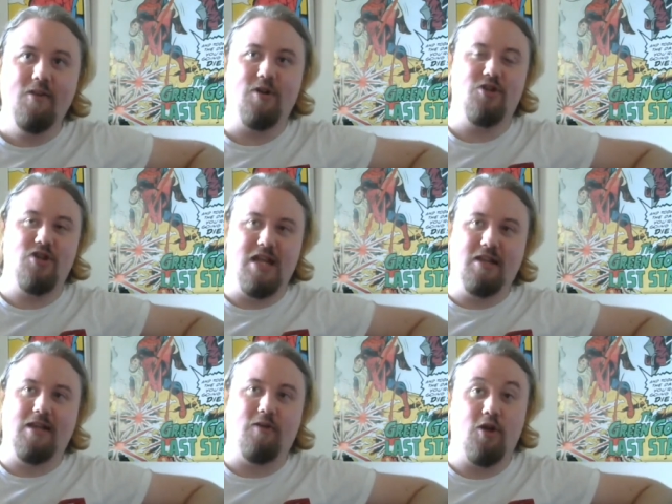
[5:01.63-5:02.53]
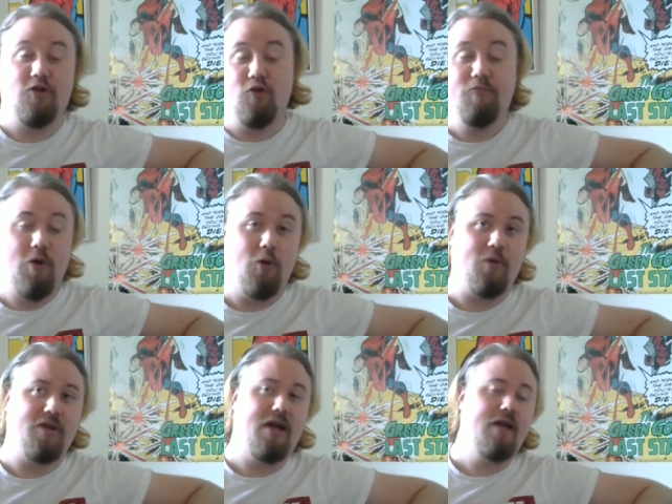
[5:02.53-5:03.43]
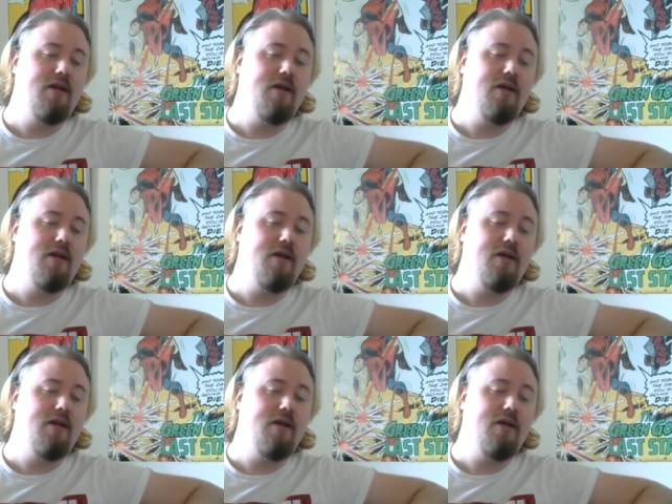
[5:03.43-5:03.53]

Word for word: or they're cheating or they're doing both right there.